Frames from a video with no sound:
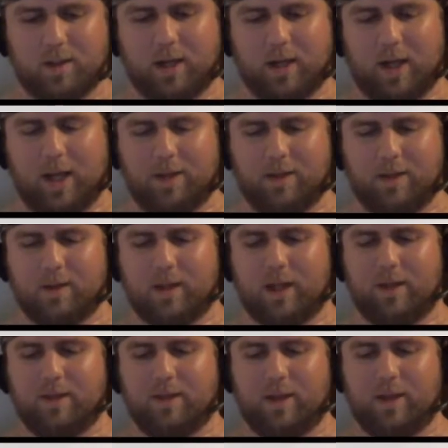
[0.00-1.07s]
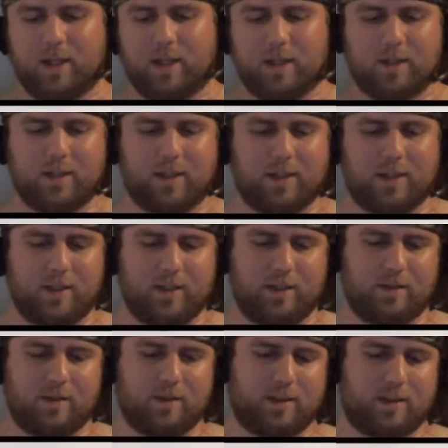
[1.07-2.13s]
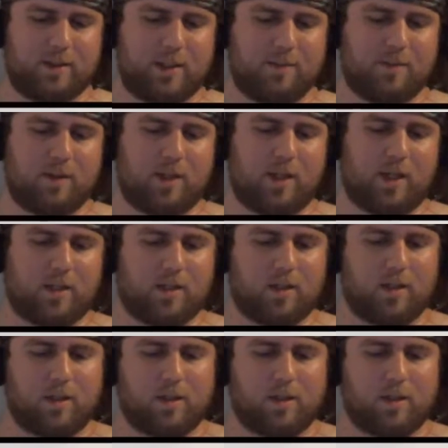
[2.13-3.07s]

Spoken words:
In the end, it seemed like